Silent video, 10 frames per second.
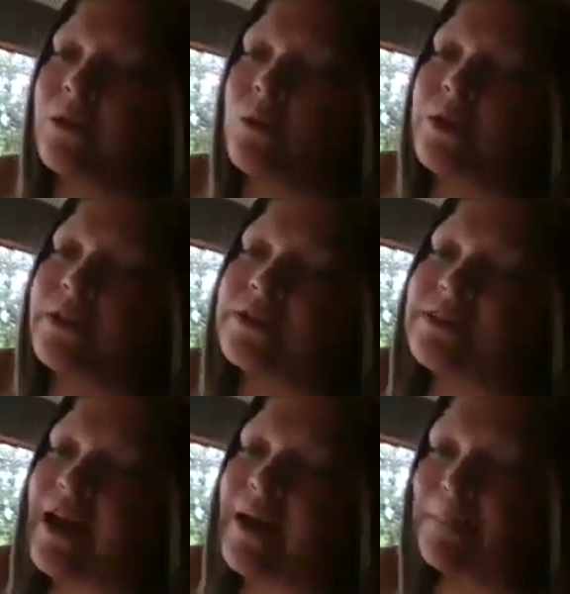What does
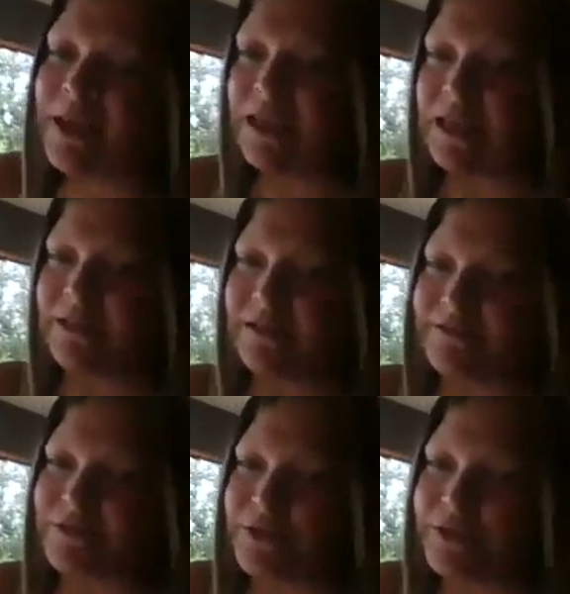that mean?
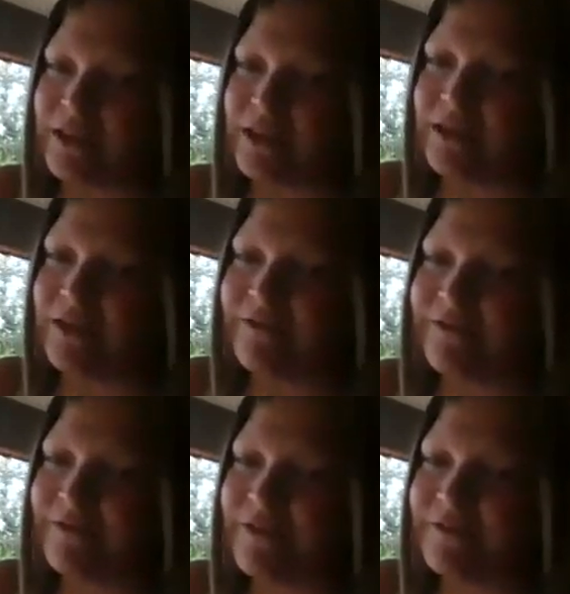For the
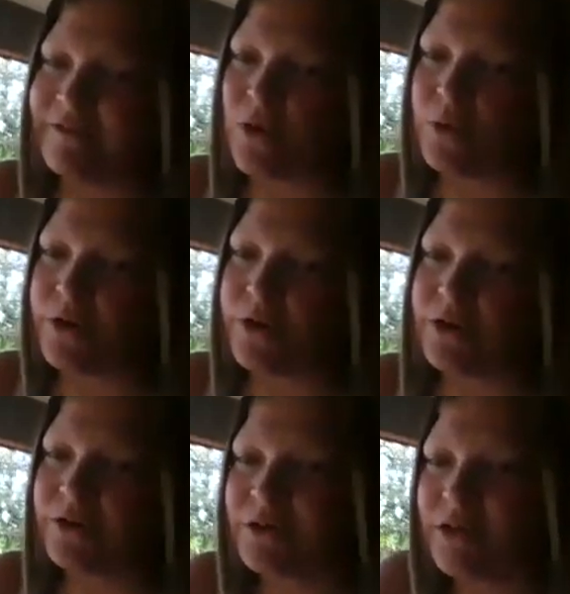forward?
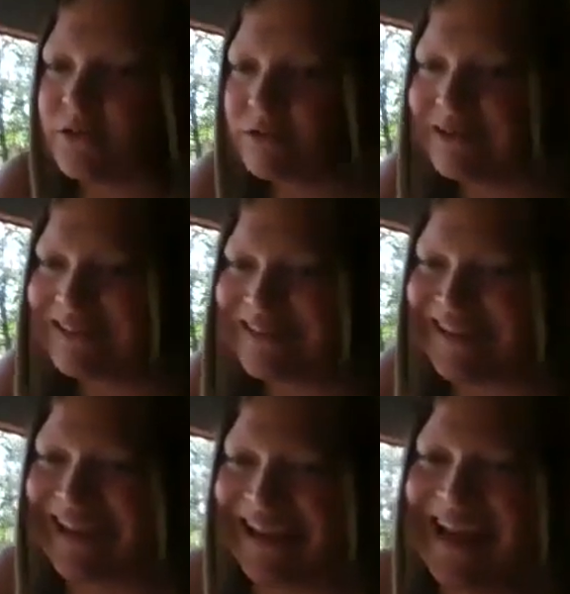No?
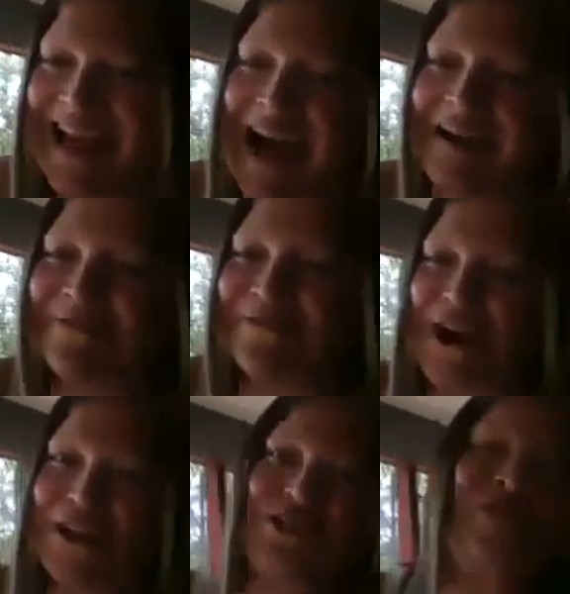I'm
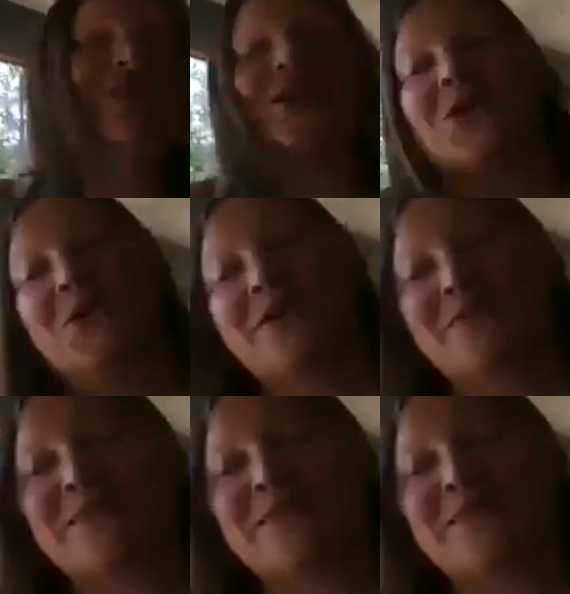French, so if